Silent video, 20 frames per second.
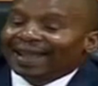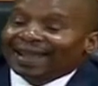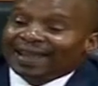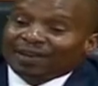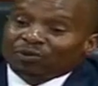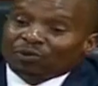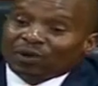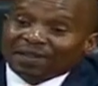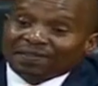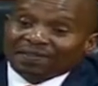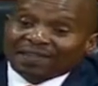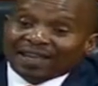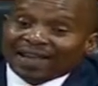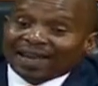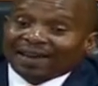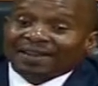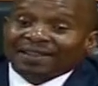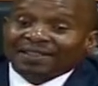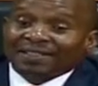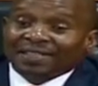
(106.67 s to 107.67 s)
And when they
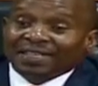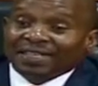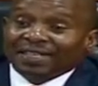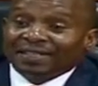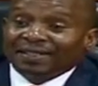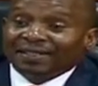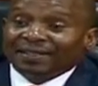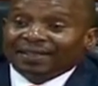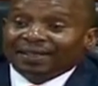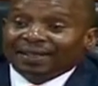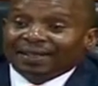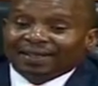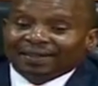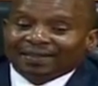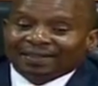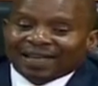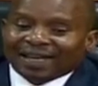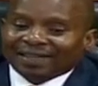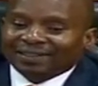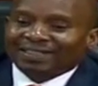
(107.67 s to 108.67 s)
are 18,
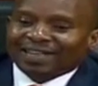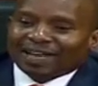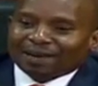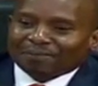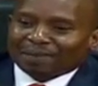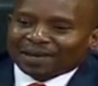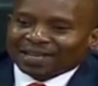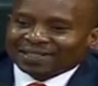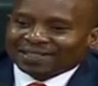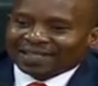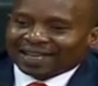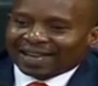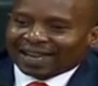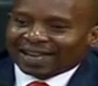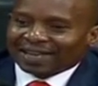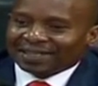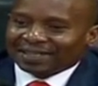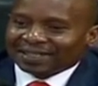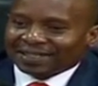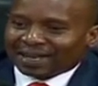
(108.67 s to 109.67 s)
that number is the
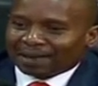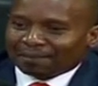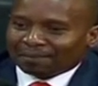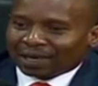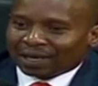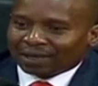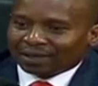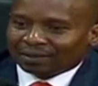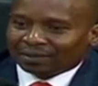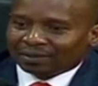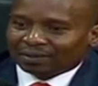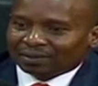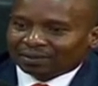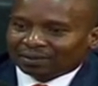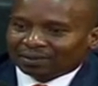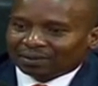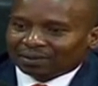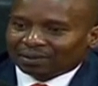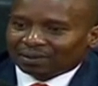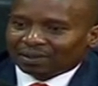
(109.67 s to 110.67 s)
ID number.
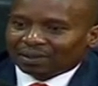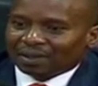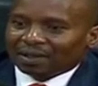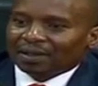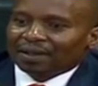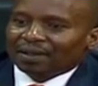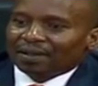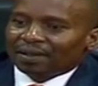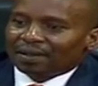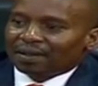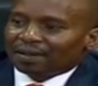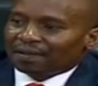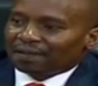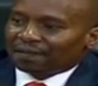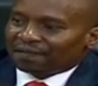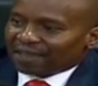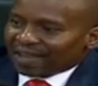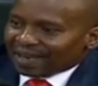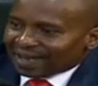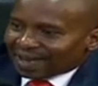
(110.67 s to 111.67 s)

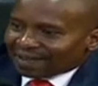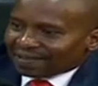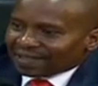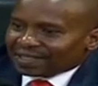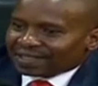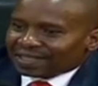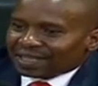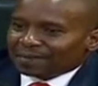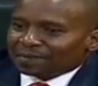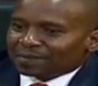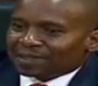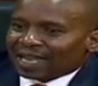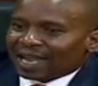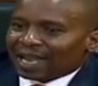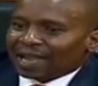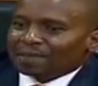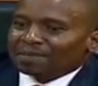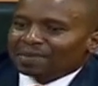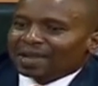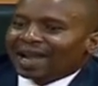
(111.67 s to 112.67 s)
Then at the same
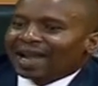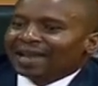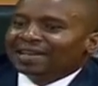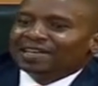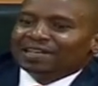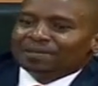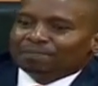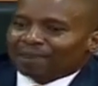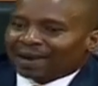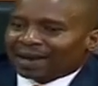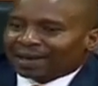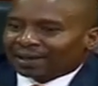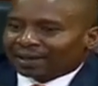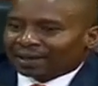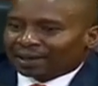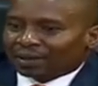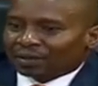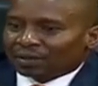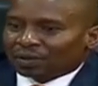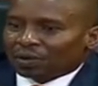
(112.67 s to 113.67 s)
time and in
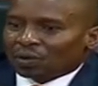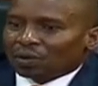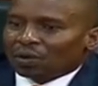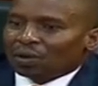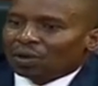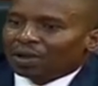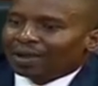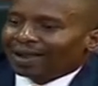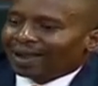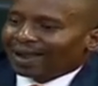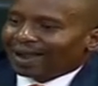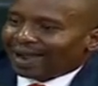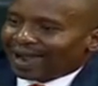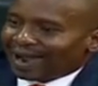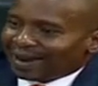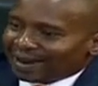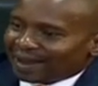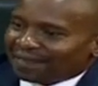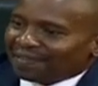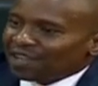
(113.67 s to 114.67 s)
parallel,
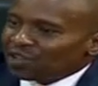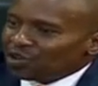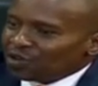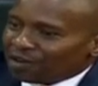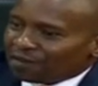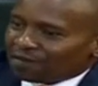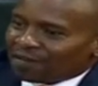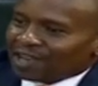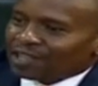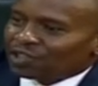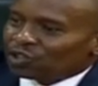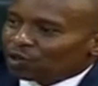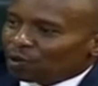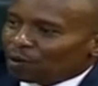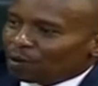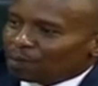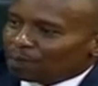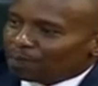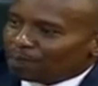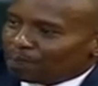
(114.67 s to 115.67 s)
another
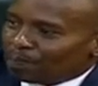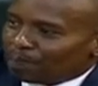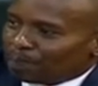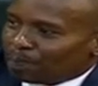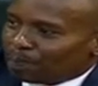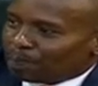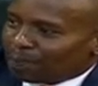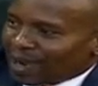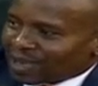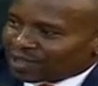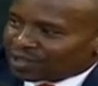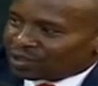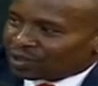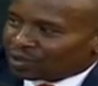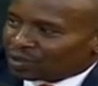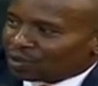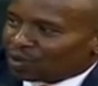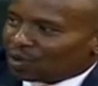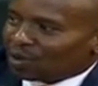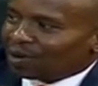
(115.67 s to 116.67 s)
universal
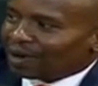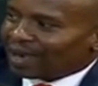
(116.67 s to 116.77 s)
personal